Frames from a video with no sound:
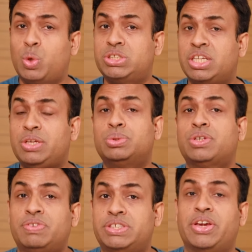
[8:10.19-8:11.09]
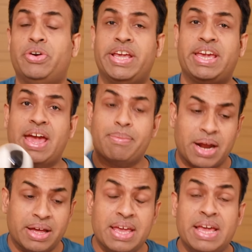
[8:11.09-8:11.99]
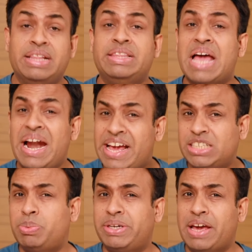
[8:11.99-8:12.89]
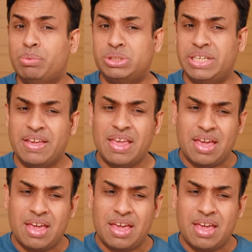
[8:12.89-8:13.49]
What's the use of a security camera? In that aspect, I would say